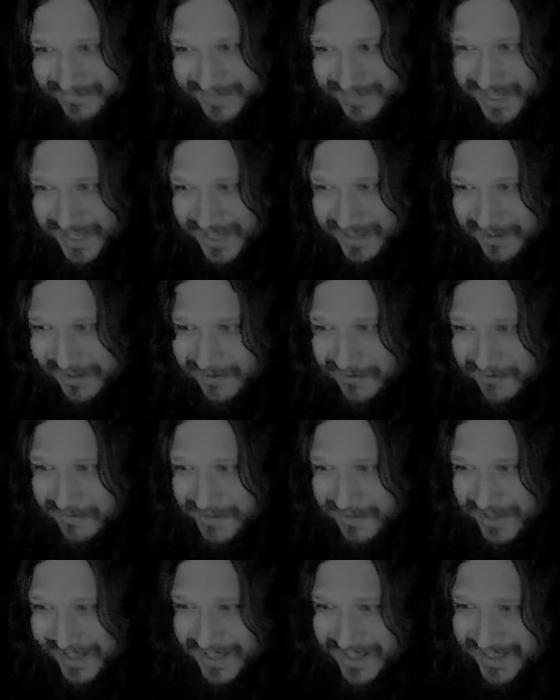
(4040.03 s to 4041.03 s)
Ain't no
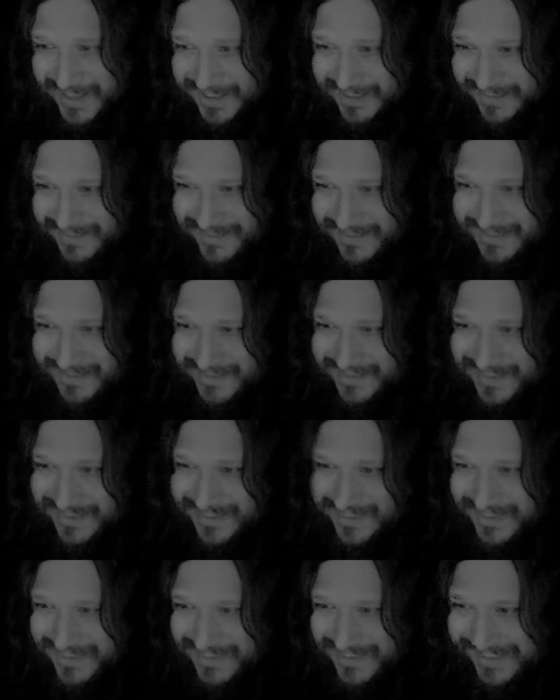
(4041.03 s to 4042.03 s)
way.
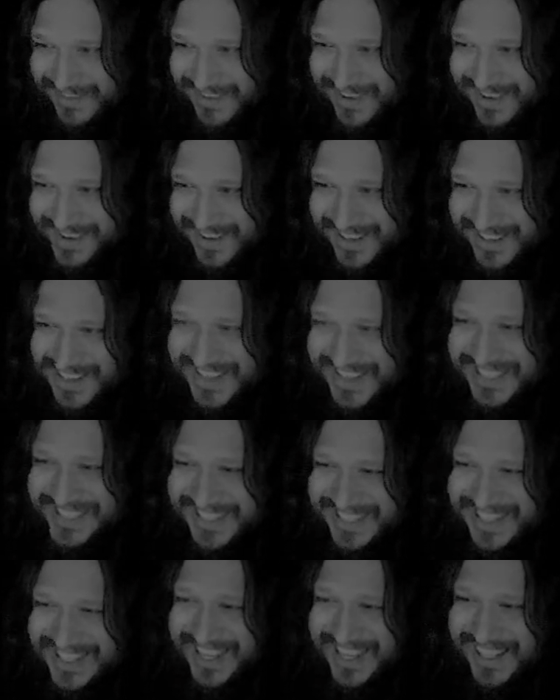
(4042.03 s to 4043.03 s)

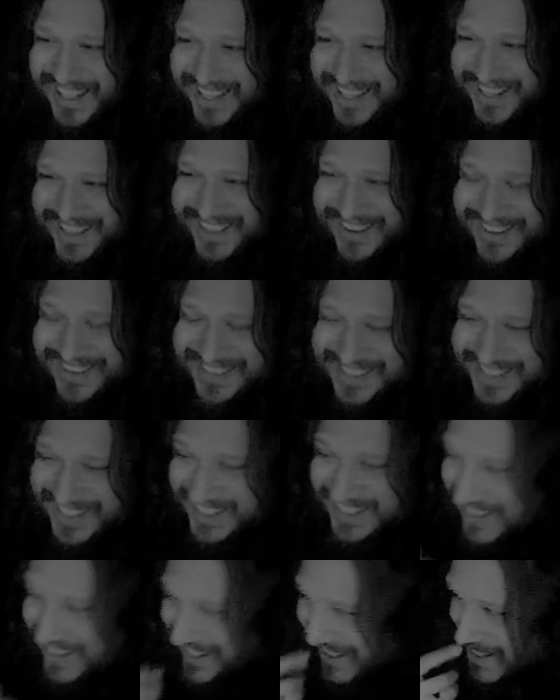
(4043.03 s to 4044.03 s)
It's not like
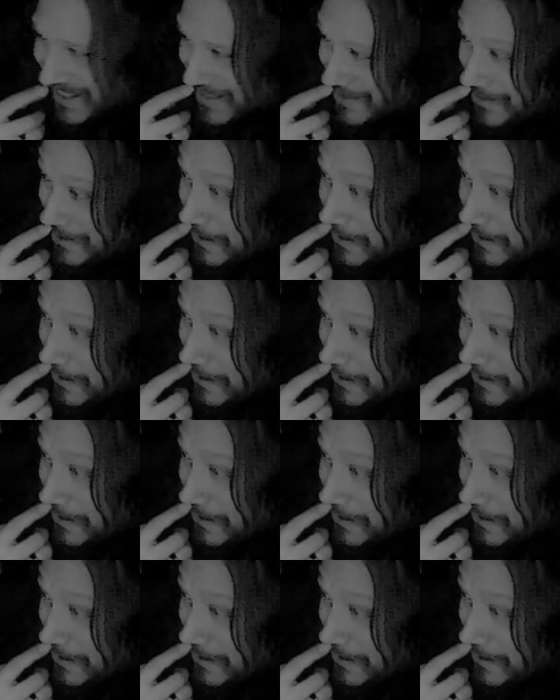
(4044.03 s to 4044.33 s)
13, The Next